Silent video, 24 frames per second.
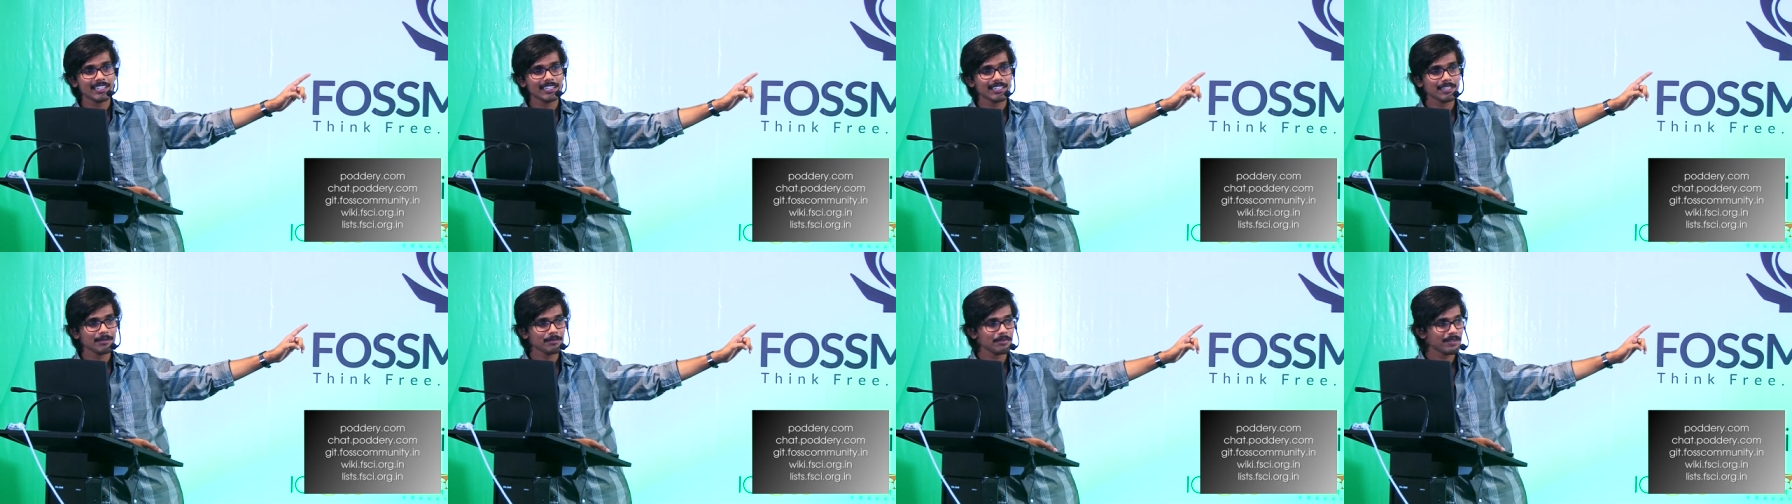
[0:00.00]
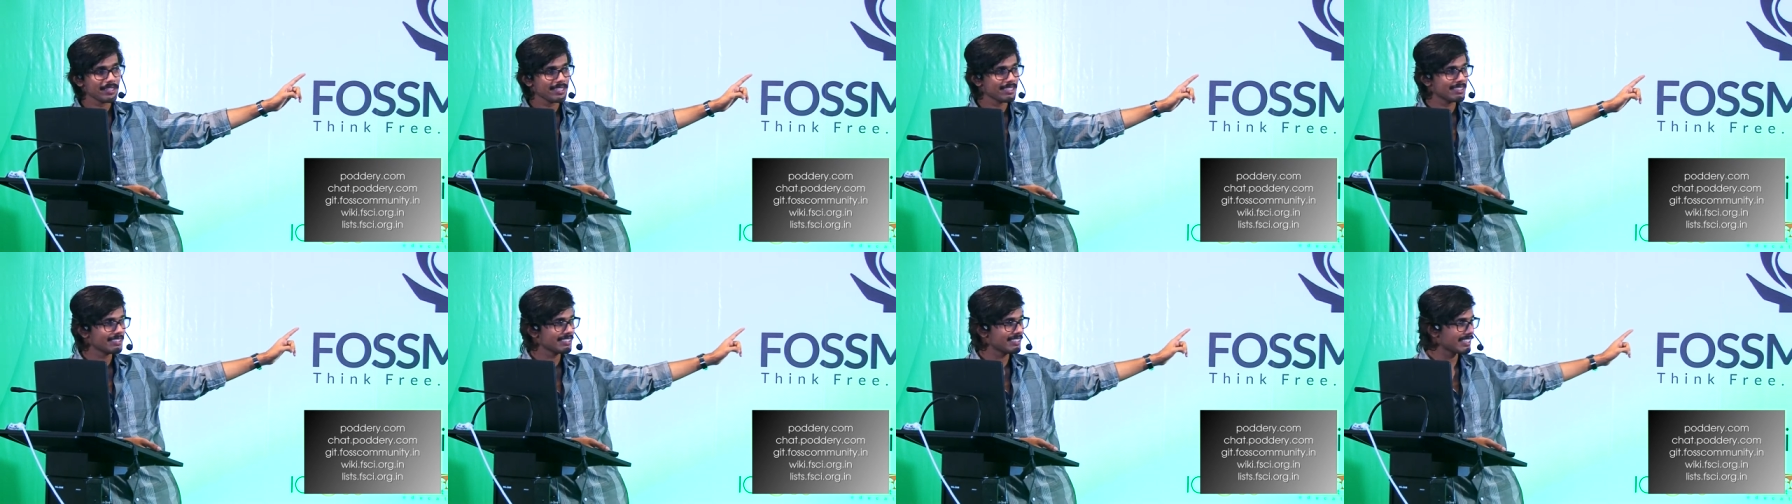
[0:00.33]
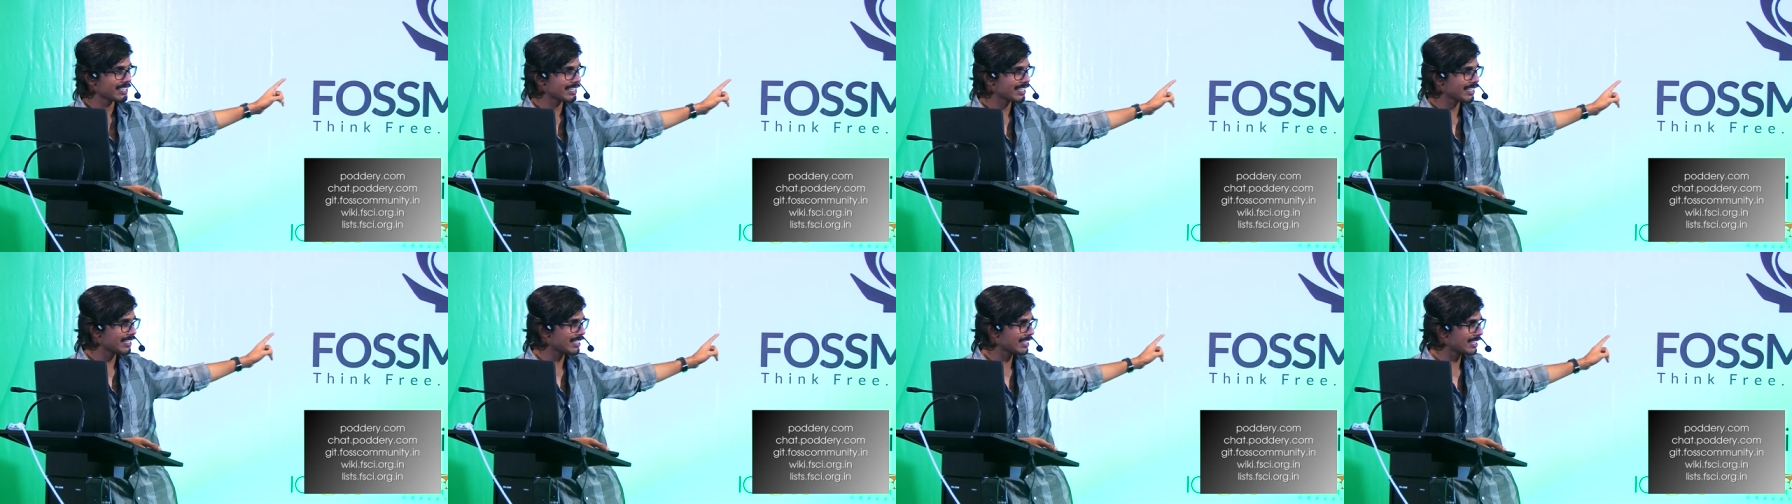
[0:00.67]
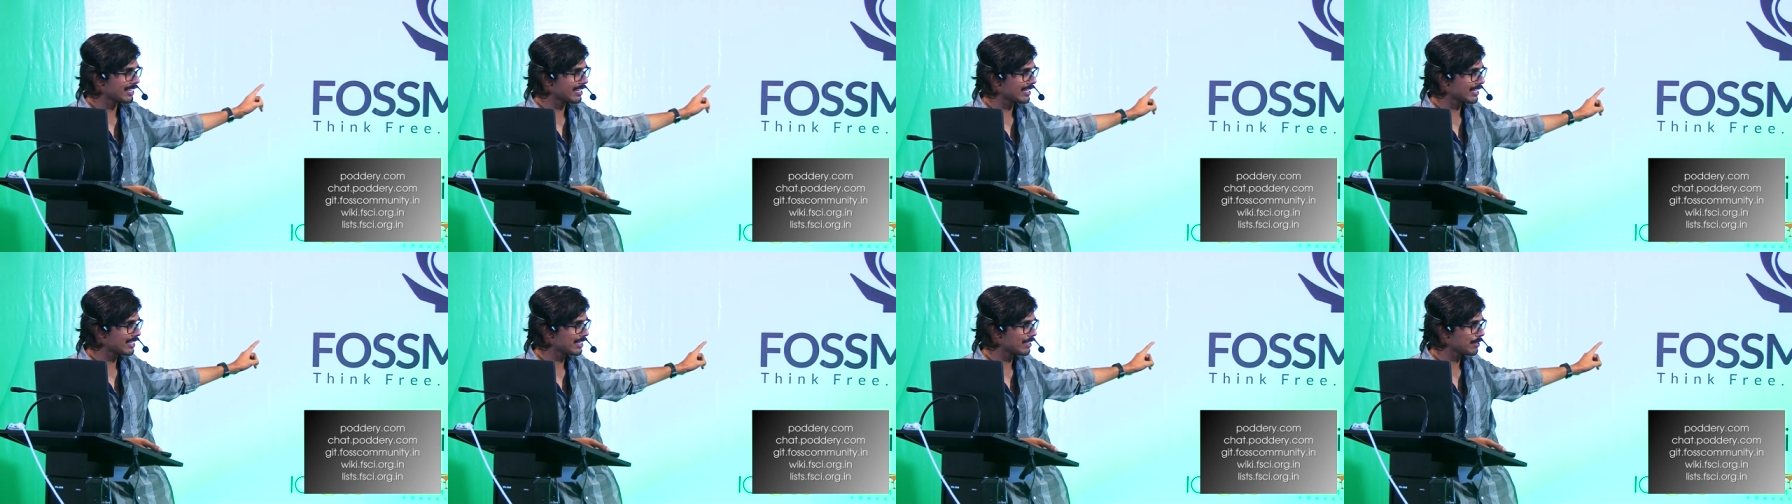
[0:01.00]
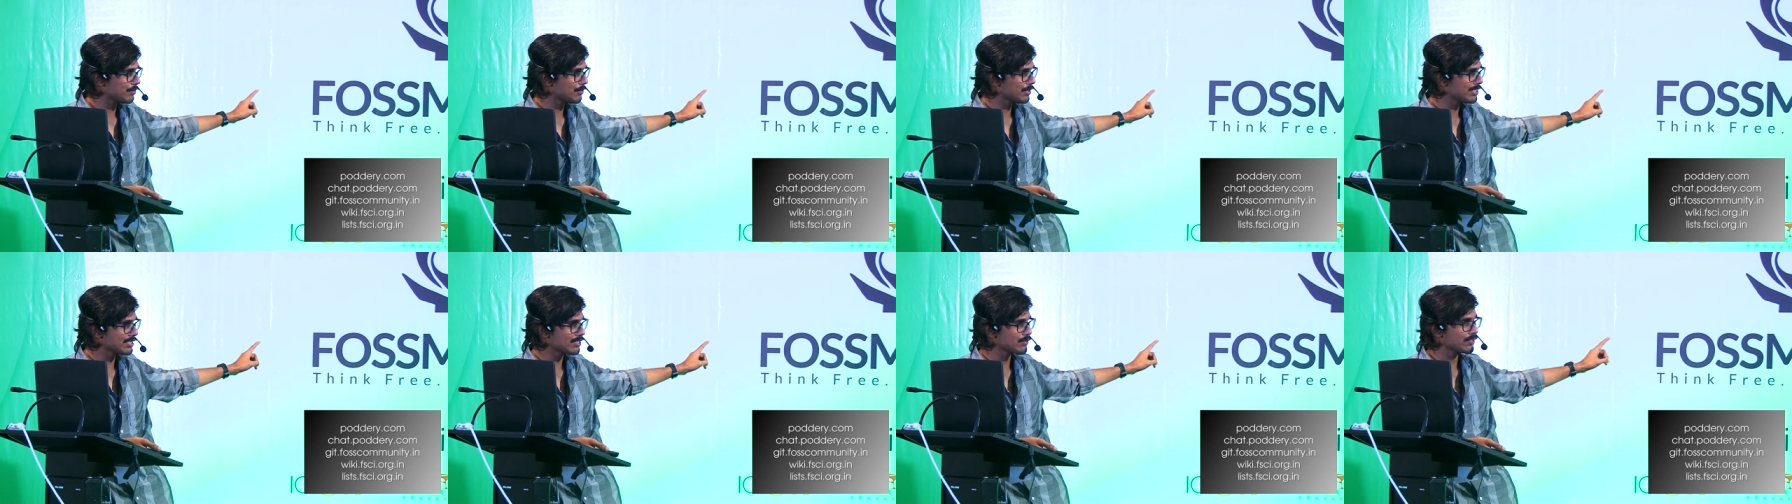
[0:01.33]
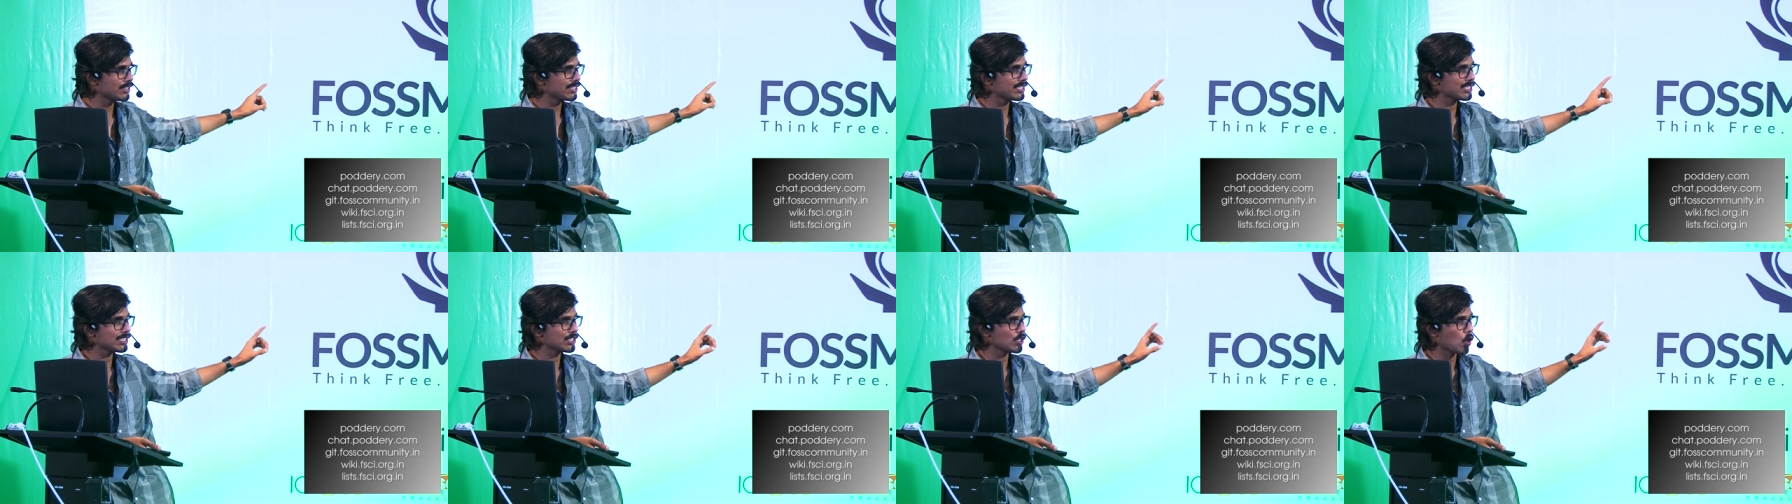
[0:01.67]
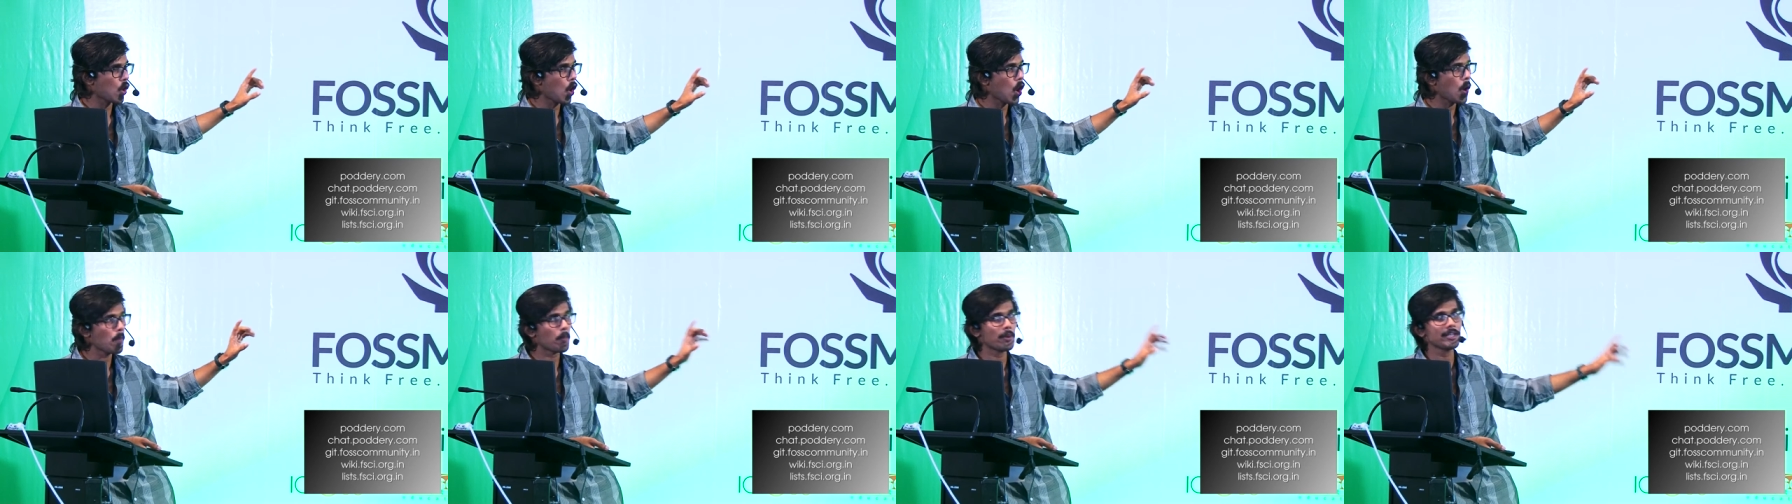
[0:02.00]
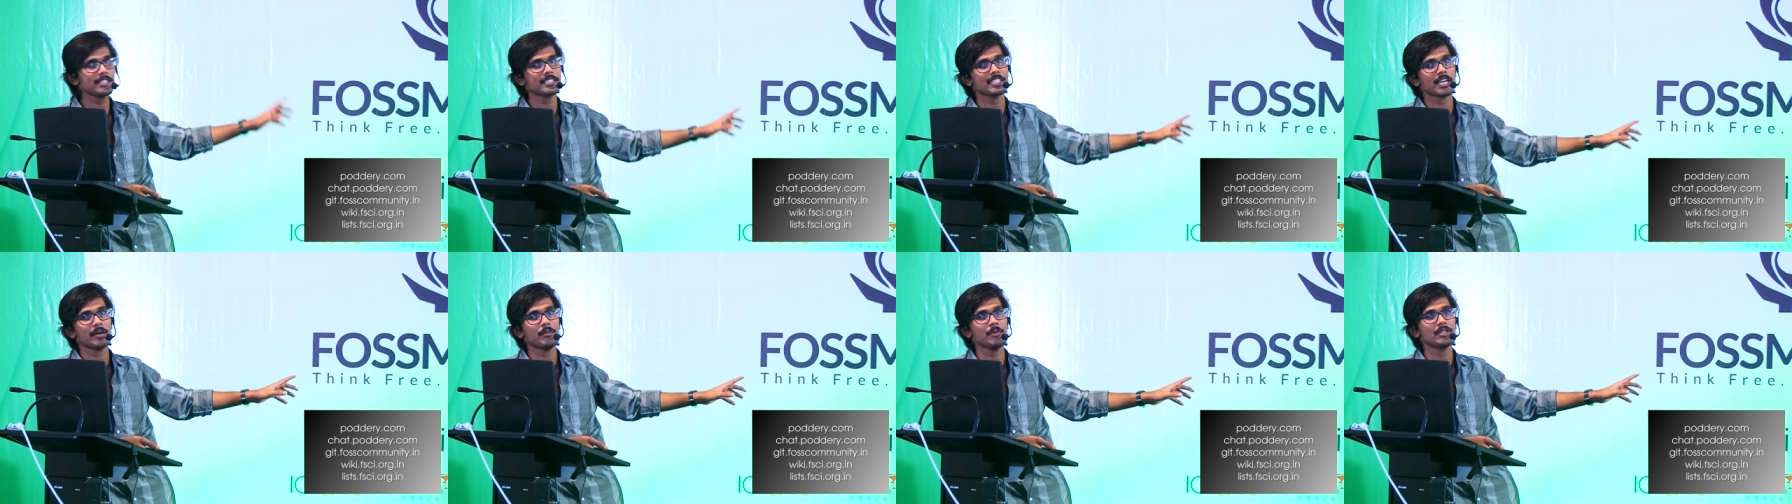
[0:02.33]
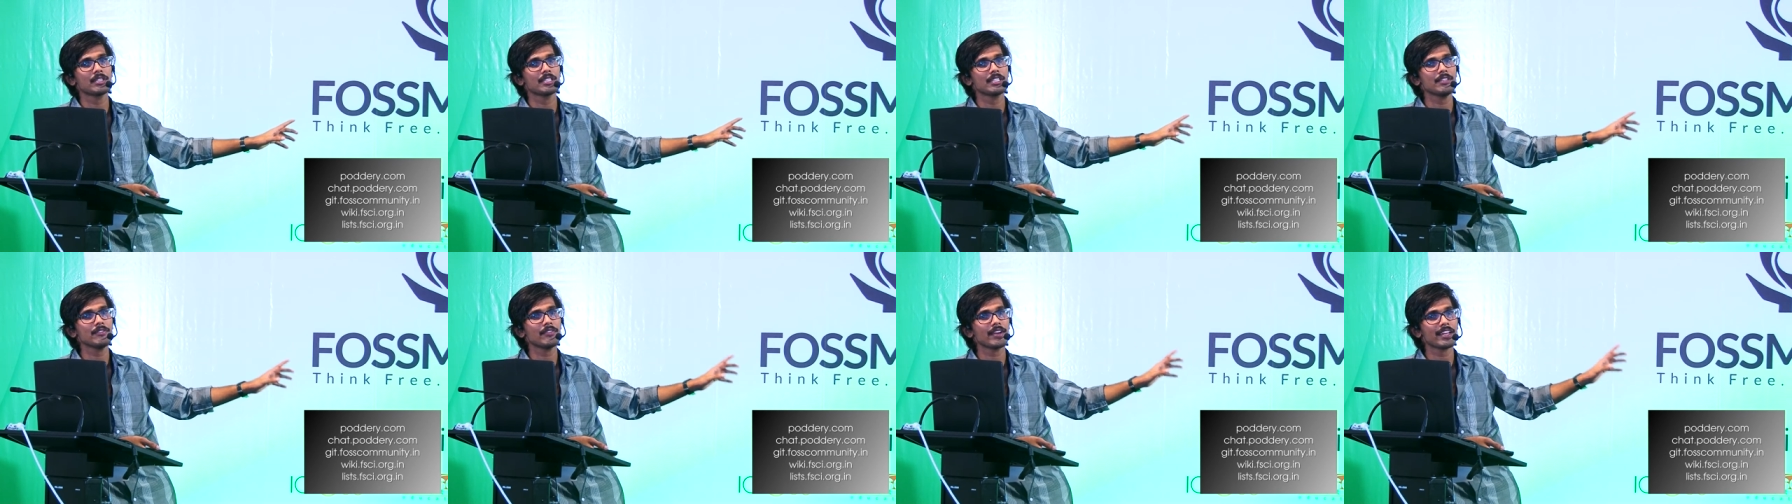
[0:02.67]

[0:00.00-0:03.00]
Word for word: I mean, the, means which is open community.